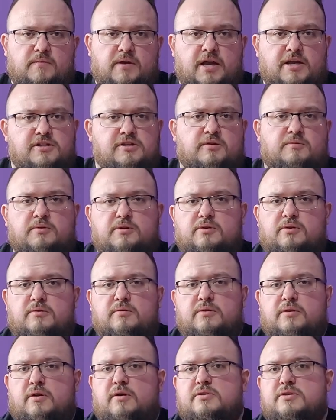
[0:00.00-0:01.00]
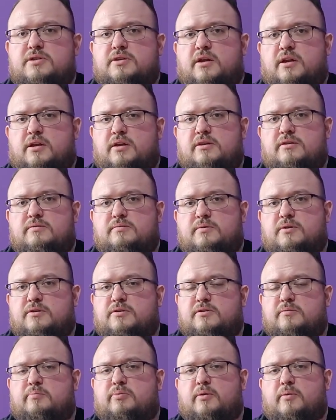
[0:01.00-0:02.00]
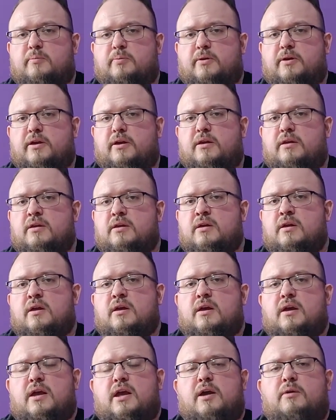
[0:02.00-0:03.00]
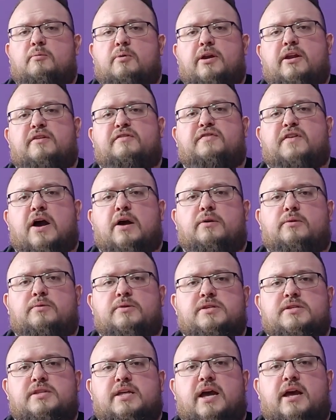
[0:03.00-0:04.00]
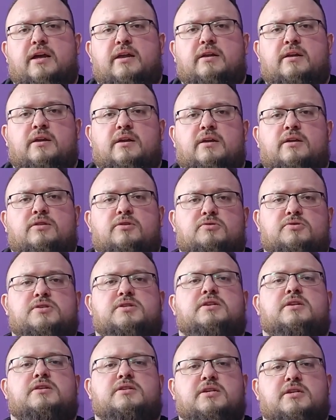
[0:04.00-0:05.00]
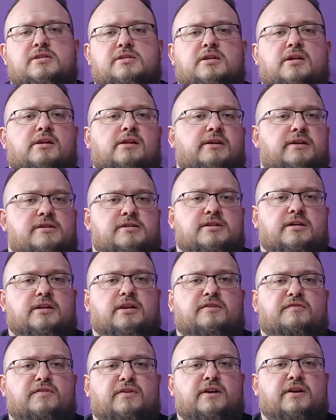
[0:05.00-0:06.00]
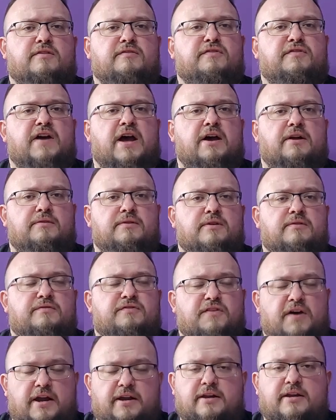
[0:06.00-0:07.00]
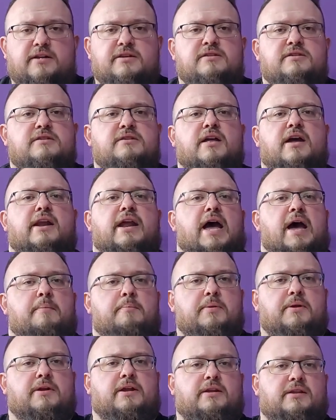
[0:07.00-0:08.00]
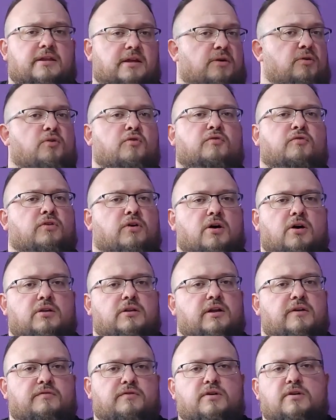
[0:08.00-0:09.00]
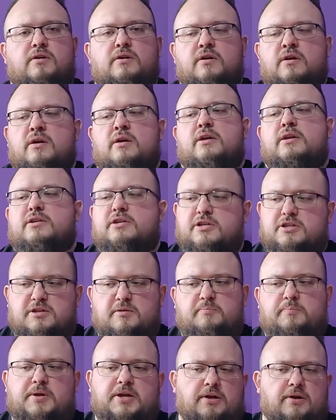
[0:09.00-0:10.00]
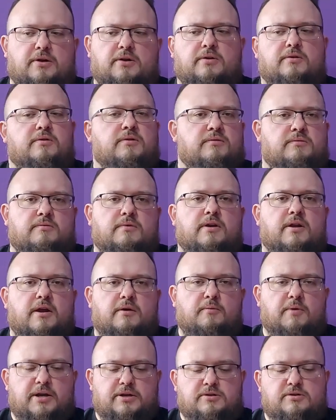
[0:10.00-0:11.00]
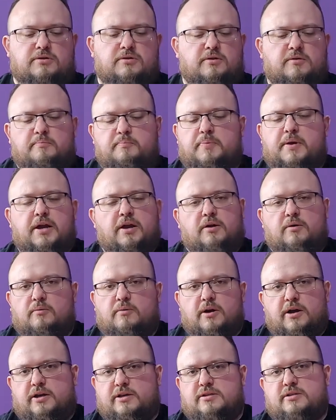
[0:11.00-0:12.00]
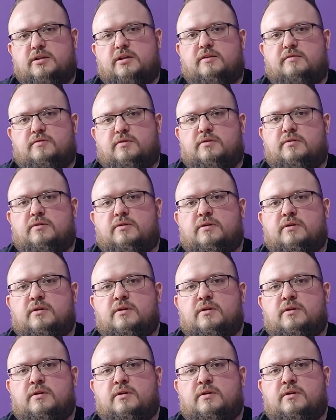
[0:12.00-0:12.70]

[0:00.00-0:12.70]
as I would do with all studies where it's appropriate. And what I found was that those statistically significant findings that happened at the overall level disappeared when I went to a pairwise level.